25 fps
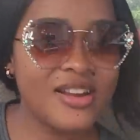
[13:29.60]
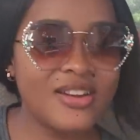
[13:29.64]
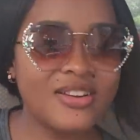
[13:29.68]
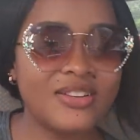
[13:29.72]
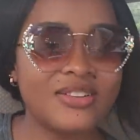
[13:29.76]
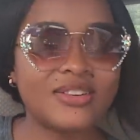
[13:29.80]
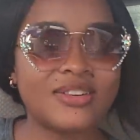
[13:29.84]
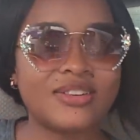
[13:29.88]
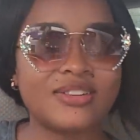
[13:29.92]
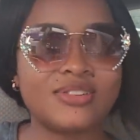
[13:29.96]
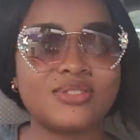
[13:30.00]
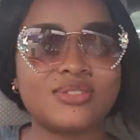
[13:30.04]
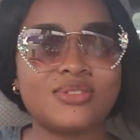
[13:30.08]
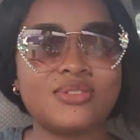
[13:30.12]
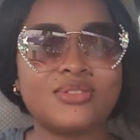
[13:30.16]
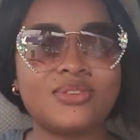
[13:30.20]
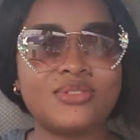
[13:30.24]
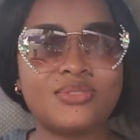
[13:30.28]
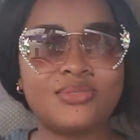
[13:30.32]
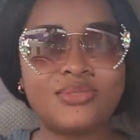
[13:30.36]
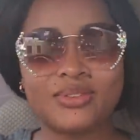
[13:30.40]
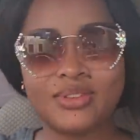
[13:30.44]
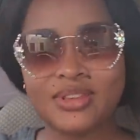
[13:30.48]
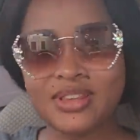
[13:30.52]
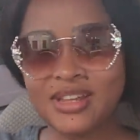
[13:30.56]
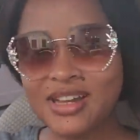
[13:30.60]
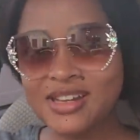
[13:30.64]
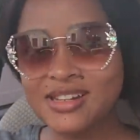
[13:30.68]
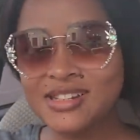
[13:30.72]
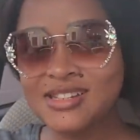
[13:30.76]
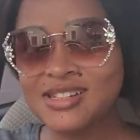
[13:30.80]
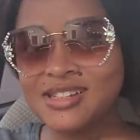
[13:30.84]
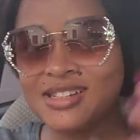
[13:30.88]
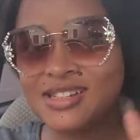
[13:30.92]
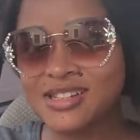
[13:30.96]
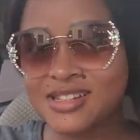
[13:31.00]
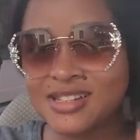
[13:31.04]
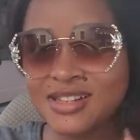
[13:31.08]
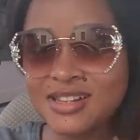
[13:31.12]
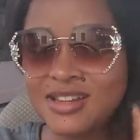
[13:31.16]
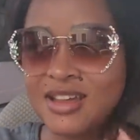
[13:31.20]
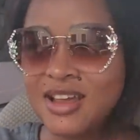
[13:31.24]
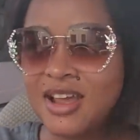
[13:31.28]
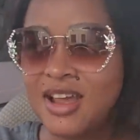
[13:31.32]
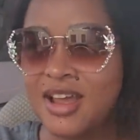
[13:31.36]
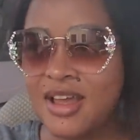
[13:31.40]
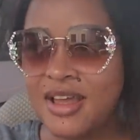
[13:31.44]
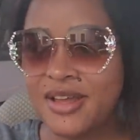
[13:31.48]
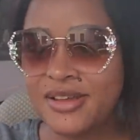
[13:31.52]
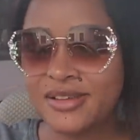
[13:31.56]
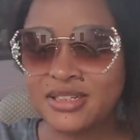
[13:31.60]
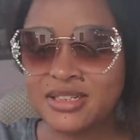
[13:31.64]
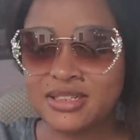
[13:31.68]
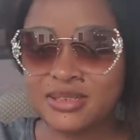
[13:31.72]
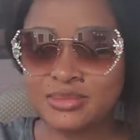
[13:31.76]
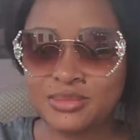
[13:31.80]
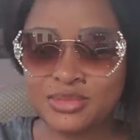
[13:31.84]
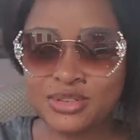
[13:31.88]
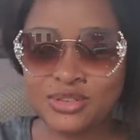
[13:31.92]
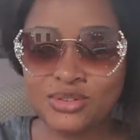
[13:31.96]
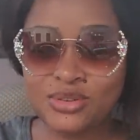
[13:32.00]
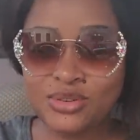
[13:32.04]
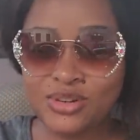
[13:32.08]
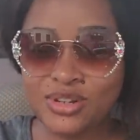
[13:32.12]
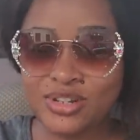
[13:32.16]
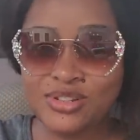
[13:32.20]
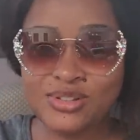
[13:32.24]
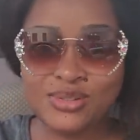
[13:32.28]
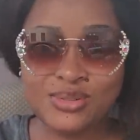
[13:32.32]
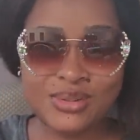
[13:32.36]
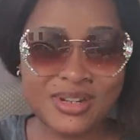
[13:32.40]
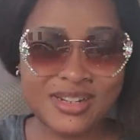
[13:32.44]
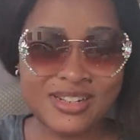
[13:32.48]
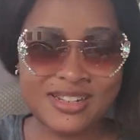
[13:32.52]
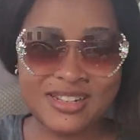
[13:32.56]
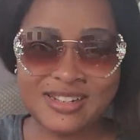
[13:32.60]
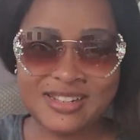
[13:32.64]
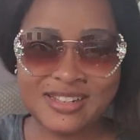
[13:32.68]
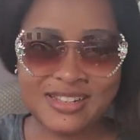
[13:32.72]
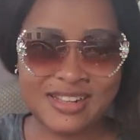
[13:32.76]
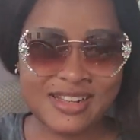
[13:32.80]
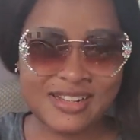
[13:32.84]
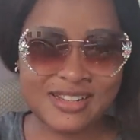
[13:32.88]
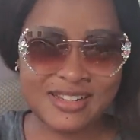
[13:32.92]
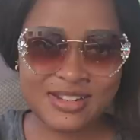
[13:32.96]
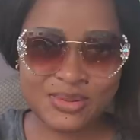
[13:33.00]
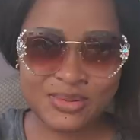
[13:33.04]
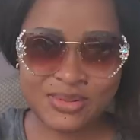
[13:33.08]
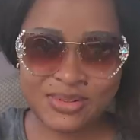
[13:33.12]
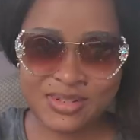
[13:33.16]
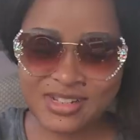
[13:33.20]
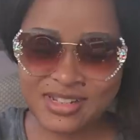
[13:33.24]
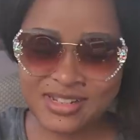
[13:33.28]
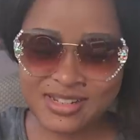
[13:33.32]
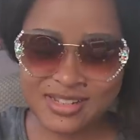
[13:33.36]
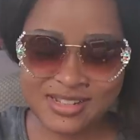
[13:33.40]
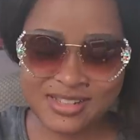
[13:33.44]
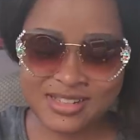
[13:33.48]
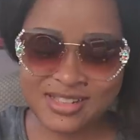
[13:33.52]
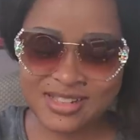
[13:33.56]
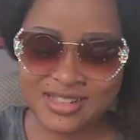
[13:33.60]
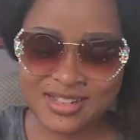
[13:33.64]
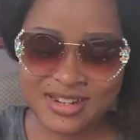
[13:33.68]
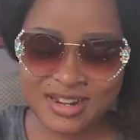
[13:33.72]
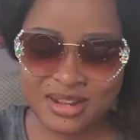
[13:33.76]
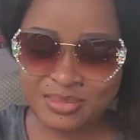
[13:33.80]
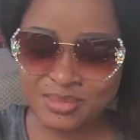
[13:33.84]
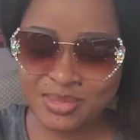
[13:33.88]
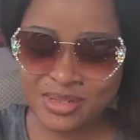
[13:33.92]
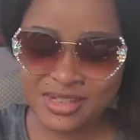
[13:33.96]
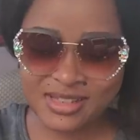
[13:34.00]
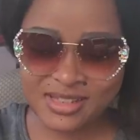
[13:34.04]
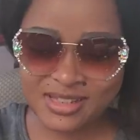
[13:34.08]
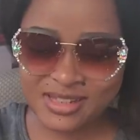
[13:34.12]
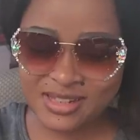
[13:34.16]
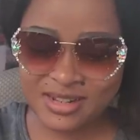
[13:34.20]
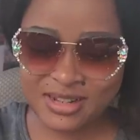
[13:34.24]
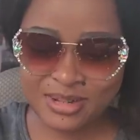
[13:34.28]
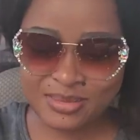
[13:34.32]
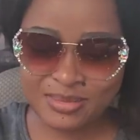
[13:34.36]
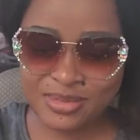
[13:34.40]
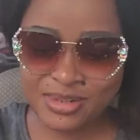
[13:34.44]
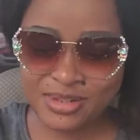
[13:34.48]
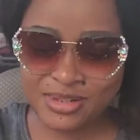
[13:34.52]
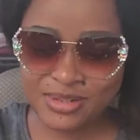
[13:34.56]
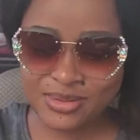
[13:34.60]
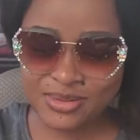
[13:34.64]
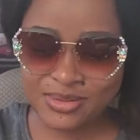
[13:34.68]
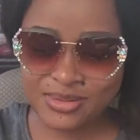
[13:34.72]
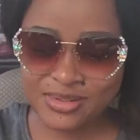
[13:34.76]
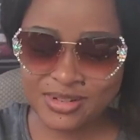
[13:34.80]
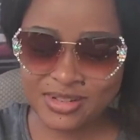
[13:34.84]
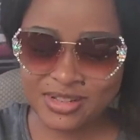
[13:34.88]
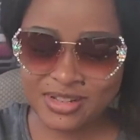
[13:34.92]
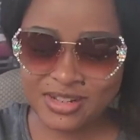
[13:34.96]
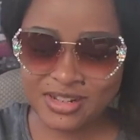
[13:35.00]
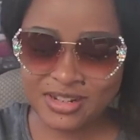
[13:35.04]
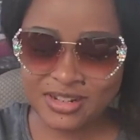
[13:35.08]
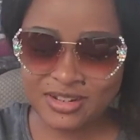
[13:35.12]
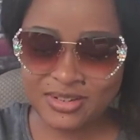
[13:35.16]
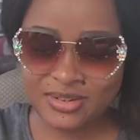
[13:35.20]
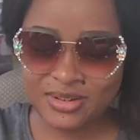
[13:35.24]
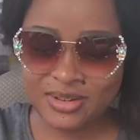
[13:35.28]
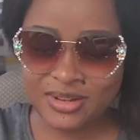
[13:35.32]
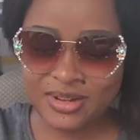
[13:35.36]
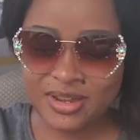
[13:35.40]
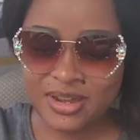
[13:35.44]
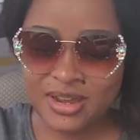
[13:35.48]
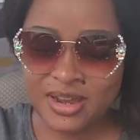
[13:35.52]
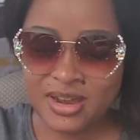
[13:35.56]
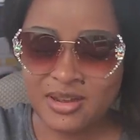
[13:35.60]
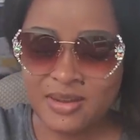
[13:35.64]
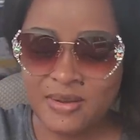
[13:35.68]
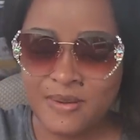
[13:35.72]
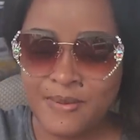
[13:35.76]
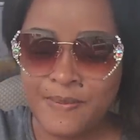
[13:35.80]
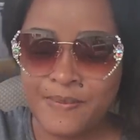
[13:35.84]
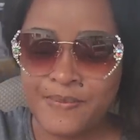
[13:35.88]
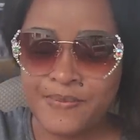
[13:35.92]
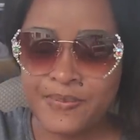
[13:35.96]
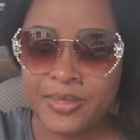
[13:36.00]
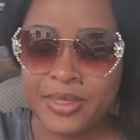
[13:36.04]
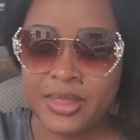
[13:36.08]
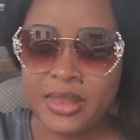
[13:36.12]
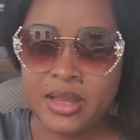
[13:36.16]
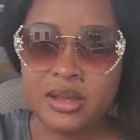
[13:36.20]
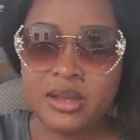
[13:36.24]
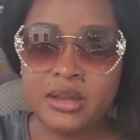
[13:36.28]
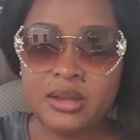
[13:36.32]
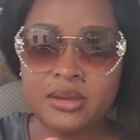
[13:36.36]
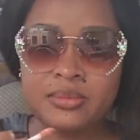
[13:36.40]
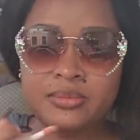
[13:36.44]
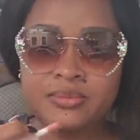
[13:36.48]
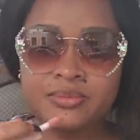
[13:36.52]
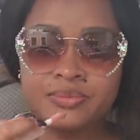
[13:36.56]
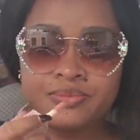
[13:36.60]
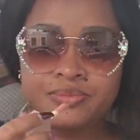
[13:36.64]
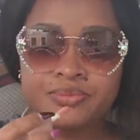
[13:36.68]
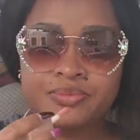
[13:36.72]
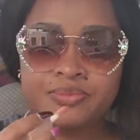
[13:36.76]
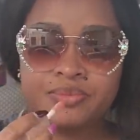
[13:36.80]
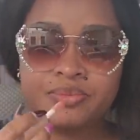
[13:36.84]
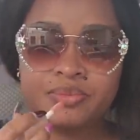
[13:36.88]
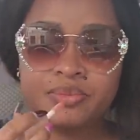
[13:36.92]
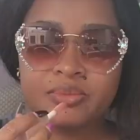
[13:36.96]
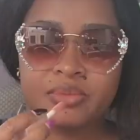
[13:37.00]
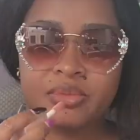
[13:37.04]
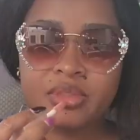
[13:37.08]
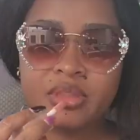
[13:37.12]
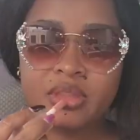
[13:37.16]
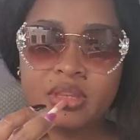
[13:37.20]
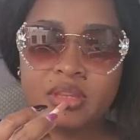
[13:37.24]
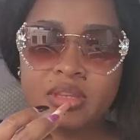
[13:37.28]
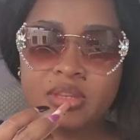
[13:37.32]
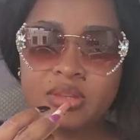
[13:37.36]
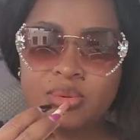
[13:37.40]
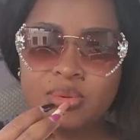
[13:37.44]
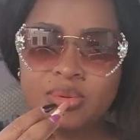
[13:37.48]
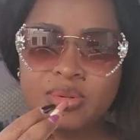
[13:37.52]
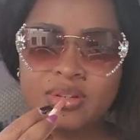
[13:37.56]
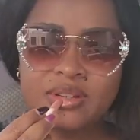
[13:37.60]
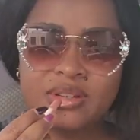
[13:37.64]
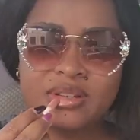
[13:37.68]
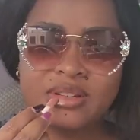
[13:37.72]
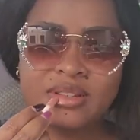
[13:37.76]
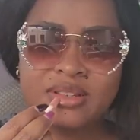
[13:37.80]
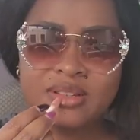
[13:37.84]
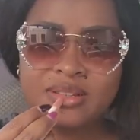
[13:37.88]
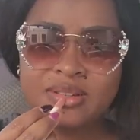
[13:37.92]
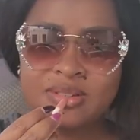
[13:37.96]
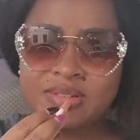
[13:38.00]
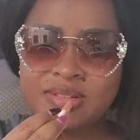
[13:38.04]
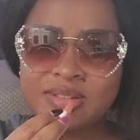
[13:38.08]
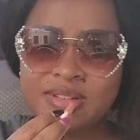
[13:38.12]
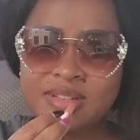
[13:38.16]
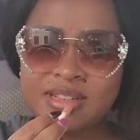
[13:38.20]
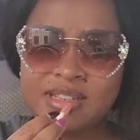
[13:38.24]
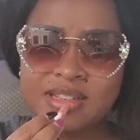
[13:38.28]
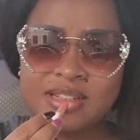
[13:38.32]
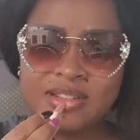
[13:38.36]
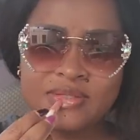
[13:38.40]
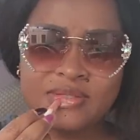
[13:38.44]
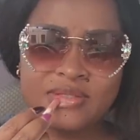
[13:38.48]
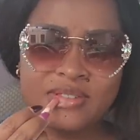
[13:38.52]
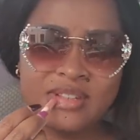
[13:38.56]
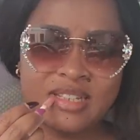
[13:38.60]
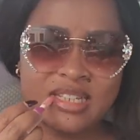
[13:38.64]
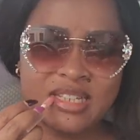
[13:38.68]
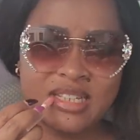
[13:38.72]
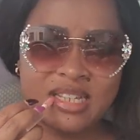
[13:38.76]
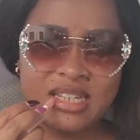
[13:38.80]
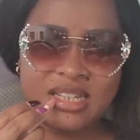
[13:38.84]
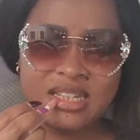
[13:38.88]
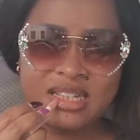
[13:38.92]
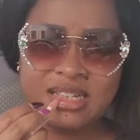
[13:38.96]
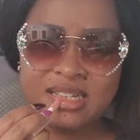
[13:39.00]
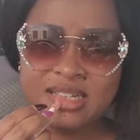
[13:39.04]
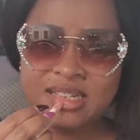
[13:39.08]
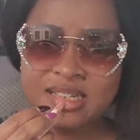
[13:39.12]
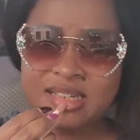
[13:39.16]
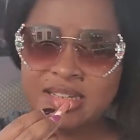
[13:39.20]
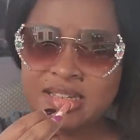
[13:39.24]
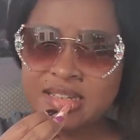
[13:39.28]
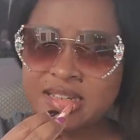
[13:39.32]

Okay, sorry for that. I'm not going to edit that out. It snapped. So anyway, so what was I even saying?